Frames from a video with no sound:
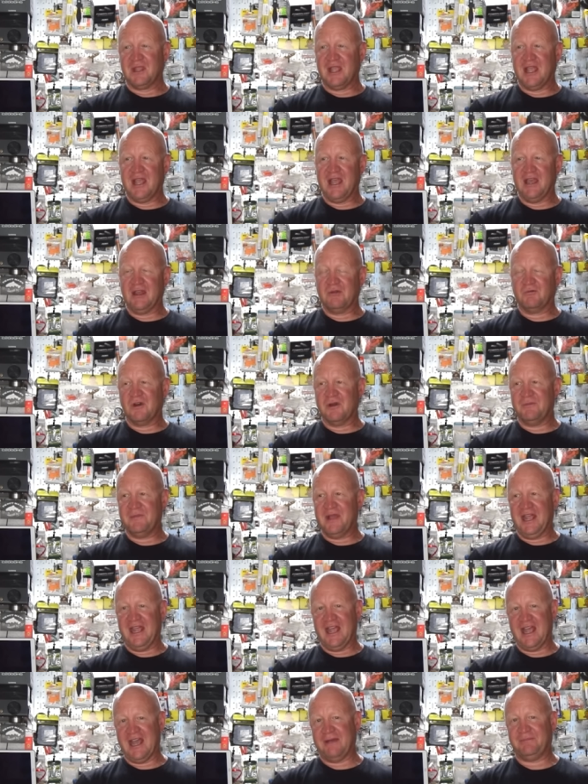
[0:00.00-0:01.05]
And what
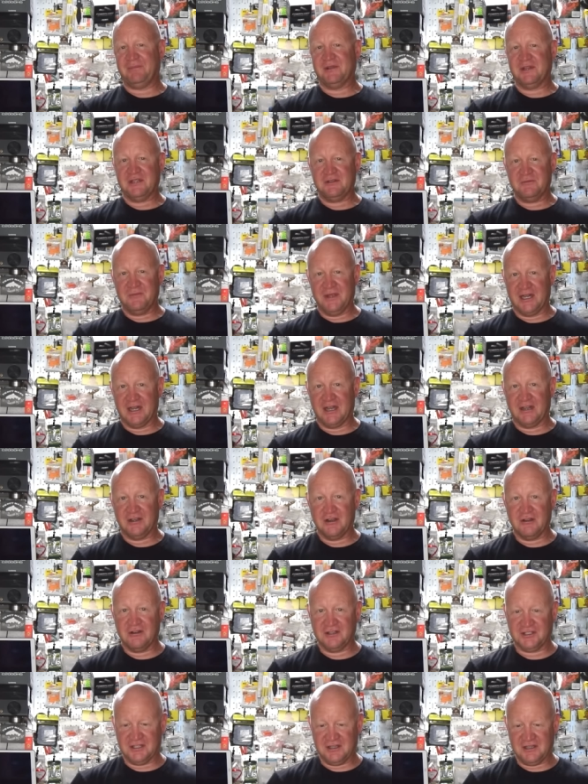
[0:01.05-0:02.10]
may happen, you may not
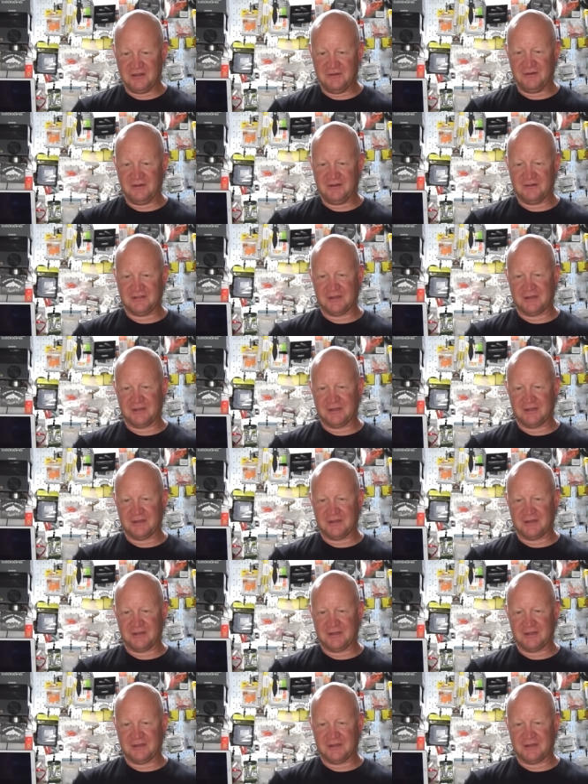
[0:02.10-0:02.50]
notice it,